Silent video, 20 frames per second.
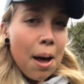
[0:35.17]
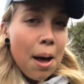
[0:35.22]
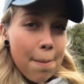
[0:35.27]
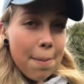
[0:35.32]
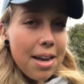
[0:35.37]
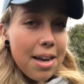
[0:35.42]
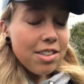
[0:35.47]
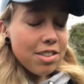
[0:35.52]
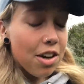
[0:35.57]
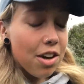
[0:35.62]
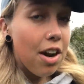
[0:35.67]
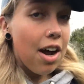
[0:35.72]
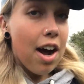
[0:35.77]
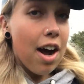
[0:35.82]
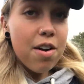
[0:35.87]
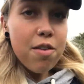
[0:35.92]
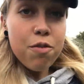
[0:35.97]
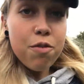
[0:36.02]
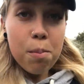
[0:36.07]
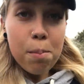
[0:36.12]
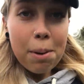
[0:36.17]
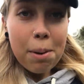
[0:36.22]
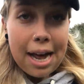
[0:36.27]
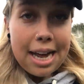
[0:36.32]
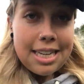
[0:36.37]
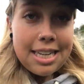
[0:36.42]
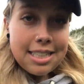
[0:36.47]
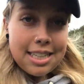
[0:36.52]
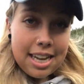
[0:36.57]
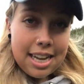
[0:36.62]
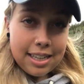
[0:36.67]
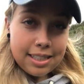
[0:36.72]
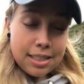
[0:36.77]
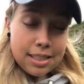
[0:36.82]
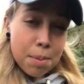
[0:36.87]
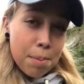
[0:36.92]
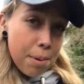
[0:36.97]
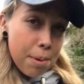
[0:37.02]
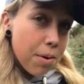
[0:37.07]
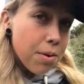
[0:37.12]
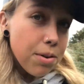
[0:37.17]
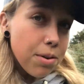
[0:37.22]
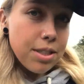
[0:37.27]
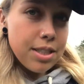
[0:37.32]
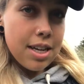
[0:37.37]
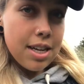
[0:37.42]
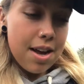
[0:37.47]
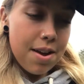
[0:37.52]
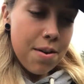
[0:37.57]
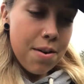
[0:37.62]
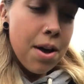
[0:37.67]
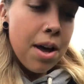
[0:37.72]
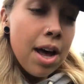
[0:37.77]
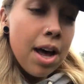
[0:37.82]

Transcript: I'm actually on a hunt for plastics, but also